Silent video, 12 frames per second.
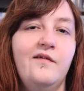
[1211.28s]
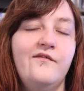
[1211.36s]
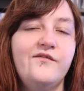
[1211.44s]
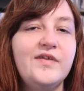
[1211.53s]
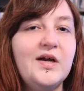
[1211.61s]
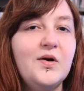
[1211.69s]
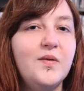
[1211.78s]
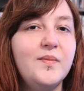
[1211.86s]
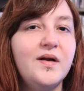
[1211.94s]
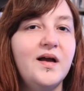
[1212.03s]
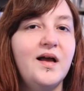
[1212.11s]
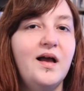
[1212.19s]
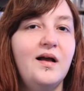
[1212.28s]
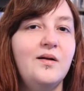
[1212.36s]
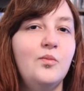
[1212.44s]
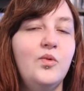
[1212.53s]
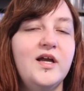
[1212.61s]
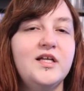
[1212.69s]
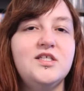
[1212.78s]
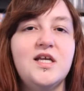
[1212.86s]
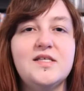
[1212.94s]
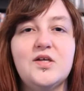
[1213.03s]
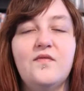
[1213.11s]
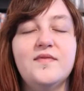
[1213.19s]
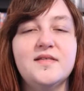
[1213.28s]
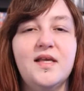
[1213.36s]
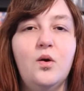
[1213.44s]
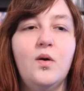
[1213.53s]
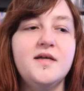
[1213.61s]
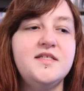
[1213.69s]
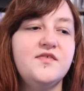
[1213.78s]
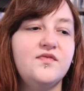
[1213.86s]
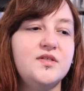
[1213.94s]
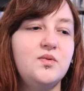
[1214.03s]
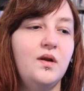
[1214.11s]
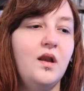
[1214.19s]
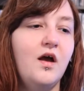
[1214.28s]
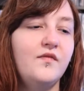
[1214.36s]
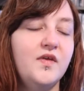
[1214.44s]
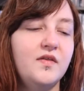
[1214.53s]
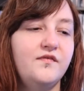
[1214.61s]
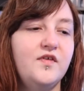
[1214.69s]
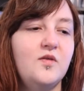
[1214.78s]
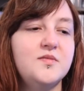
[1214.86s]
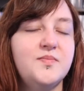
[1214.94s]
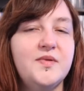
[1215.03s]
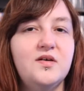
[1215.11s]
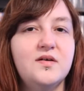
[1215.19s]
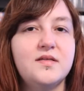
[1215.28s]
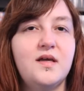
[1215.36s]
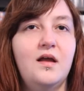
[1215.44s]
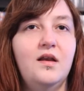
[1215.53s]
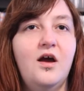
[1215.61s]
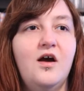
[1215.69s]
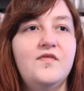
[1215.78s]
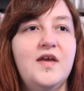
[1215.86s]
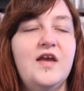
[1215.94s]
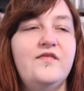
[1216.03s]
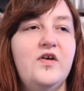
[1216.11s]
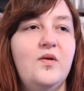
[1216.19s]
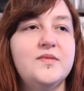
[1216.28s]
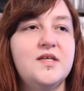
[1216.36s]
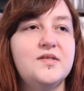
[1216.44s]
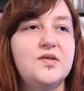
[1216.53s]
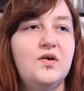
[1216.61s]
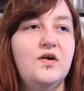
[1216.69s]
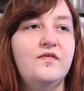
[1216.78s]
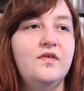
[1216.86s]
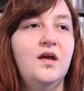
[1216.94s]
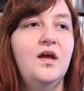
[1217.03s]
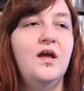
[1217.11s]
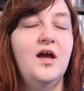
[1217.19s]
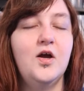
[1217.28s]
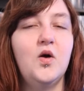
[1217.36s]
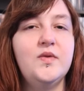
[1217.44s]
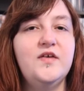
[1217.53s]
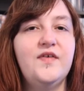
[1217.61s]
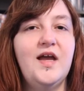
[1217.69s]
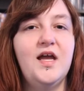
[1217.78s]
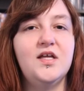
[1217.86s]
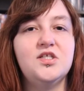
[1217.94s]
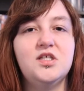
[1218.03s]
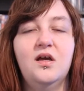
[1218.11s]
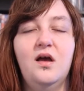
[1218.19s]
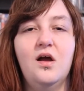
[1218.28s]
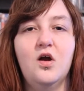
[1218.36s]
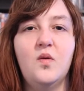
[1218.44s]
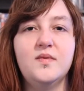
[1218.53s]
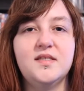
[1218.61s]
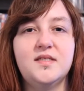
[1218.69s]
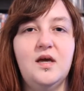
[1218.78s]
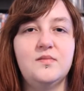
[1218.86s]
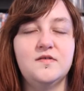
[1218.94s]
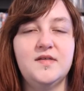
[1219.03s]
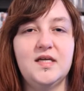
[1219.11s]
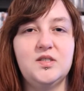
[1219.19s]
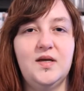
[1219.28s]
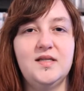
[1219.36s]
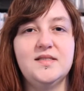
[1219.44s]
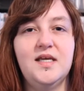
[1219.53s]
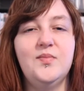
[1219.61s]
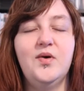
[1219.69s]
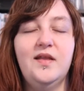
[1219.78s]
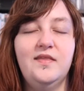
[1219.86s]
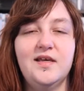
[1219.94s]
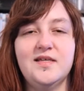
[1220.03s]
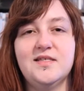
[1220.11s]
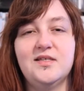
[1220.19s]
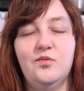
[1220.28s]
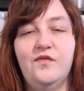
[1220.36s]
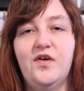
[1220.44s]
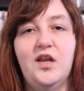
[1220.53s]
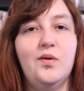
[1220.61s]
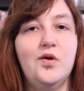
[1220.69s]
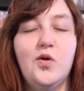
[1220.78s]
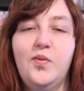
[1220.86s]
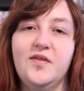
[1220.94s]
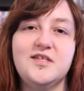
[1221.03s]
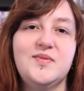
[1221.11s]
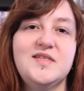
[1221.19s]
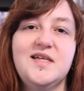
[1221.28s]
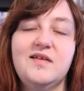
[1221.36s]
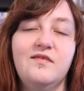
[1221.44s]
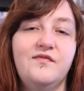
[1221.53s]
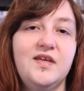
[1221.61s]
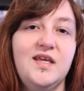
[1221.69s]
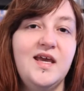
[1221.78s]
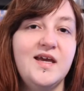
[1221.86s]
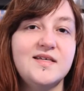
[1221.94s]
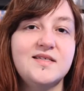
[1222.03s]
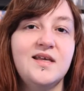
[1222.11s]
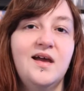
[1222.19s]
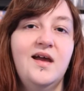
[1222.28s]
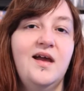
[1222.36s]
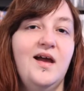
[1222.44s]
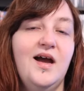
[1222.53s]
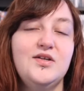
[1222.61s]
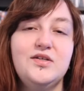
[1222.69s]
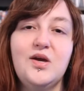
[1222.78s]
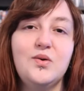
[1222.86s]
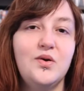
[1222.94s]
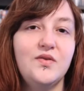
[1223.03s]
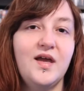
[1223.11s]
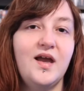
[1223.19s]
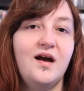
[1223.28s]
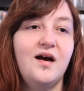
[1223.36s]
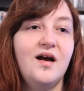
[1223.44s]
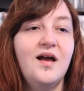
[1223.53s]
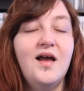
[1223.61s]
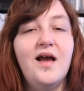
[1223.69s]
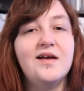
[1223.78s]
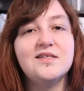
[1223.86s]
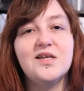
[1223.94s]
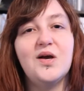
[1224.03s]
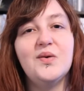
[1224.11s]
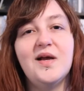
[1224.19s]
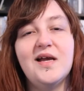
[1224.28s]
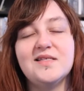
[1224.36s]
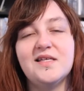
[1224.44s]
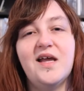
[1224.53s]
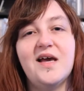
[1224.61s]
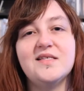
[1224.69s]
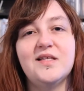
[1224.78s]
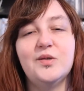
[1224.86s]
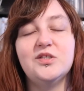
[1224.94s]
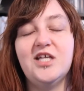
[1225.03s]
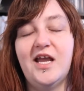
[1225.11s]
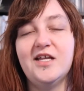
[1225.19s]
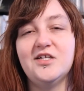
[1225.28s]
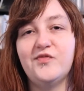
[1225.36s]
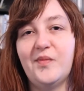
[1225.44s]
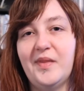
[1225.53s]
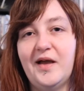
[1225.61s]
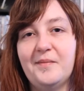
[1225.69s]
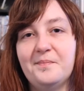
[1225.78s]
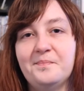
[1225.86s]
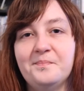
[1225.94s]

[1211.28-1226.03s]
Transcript: film, which is obviously quite different to a lot of the other films, because a lot of gay films are sort of coming of age, coming to terms with sexuality, but in this we follow a couple that's been together for years and know who they are, so it's a nice little change from that.